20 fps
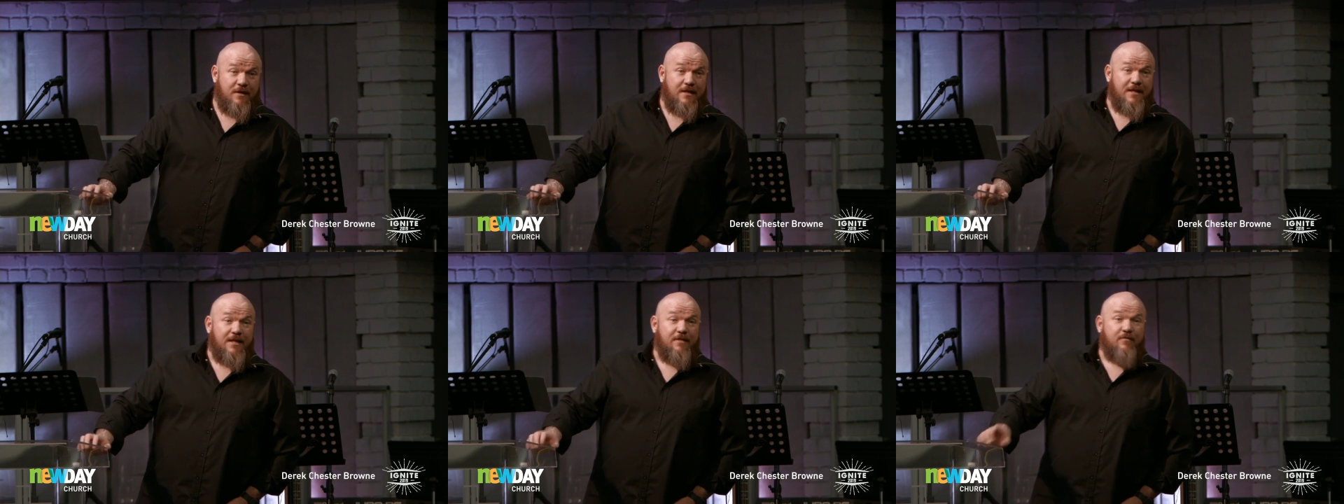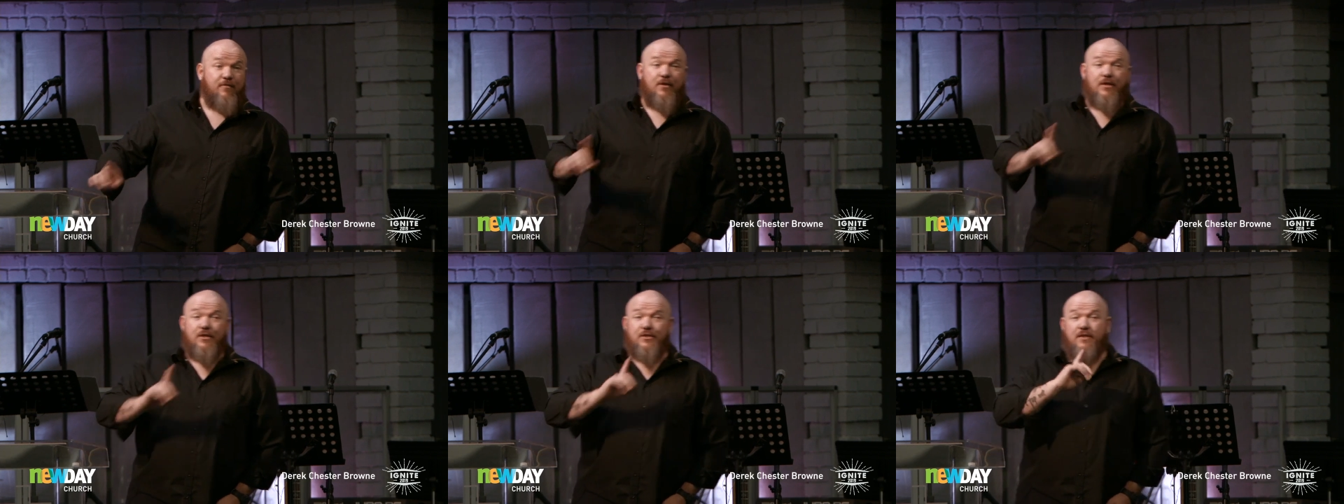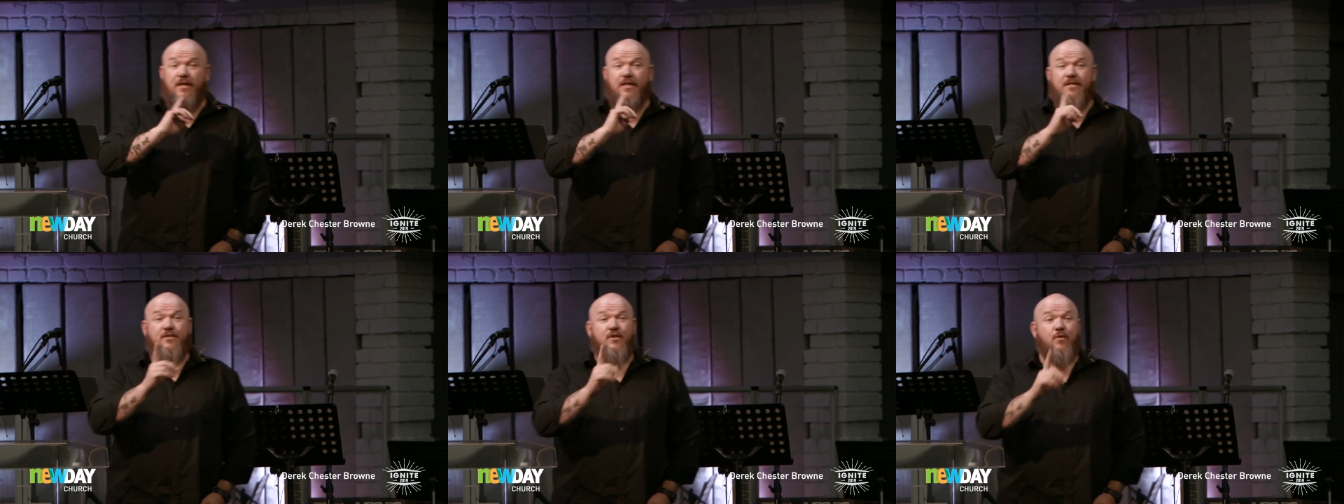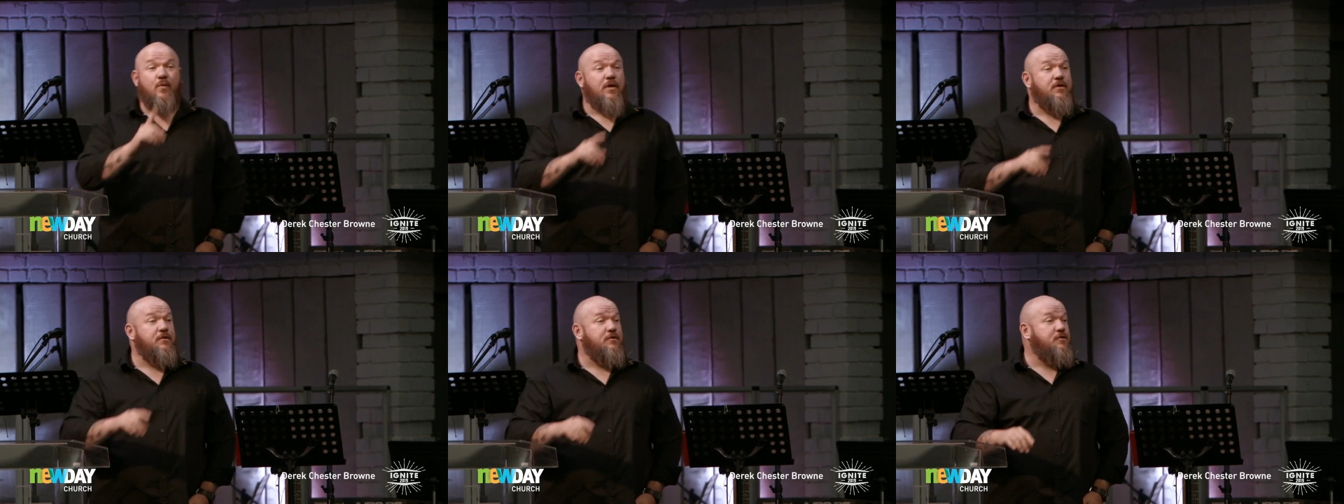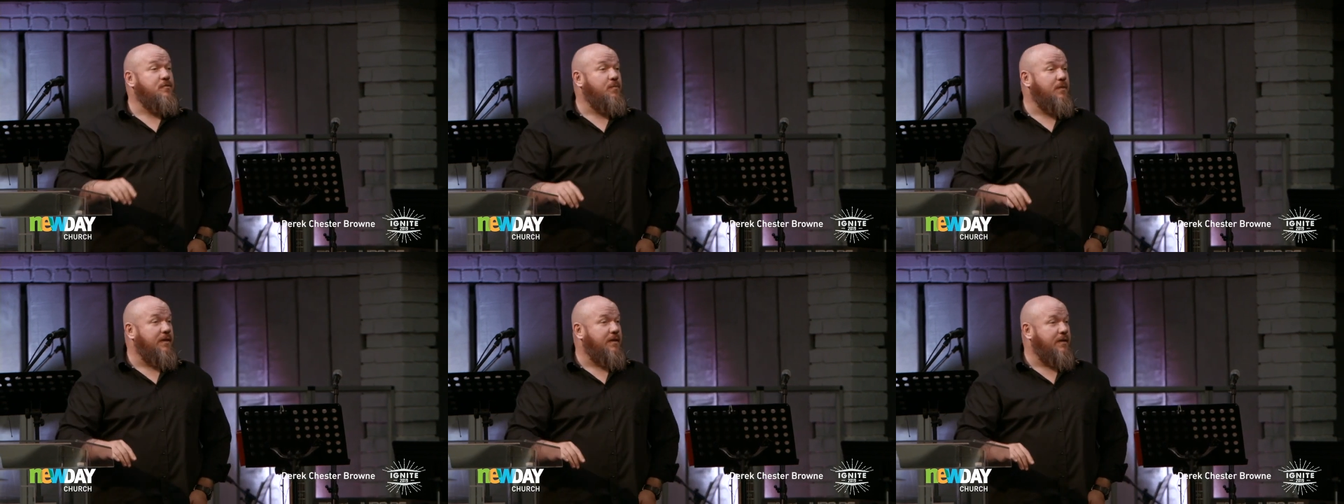if you don't change the way you
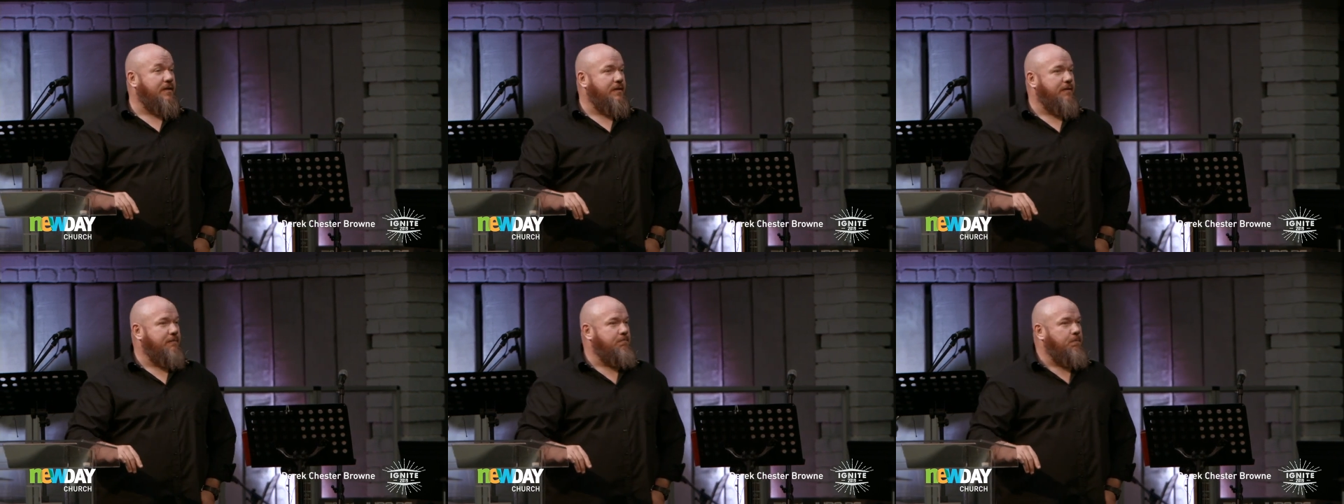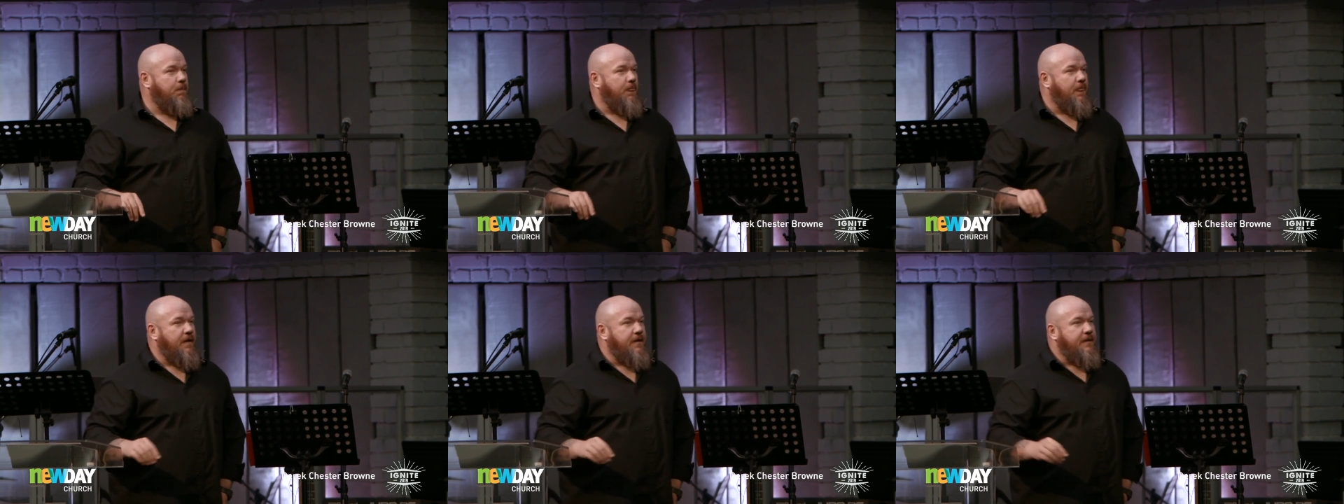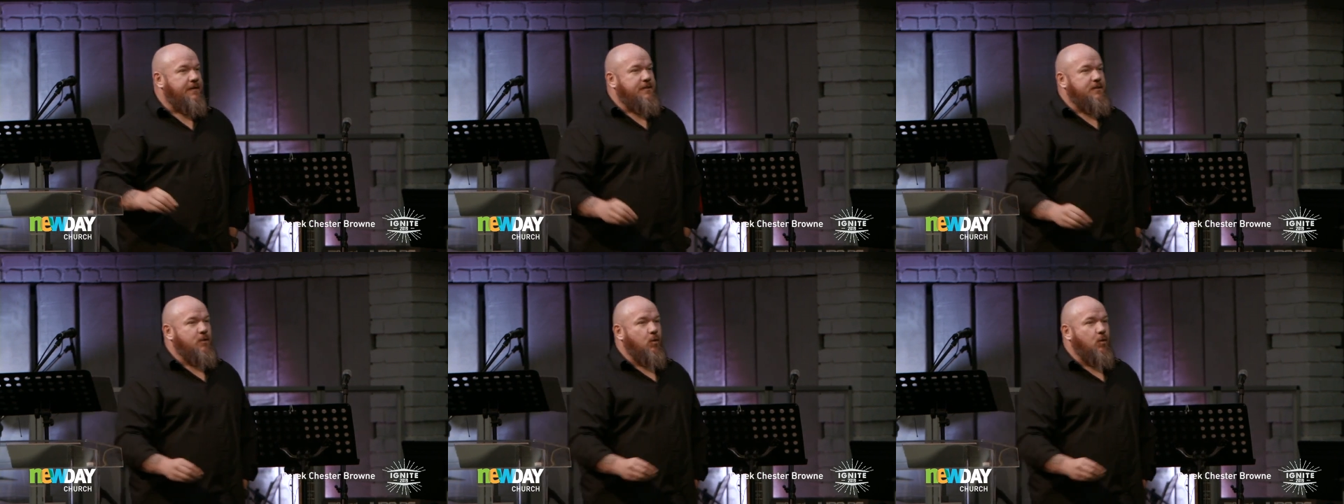speak. So,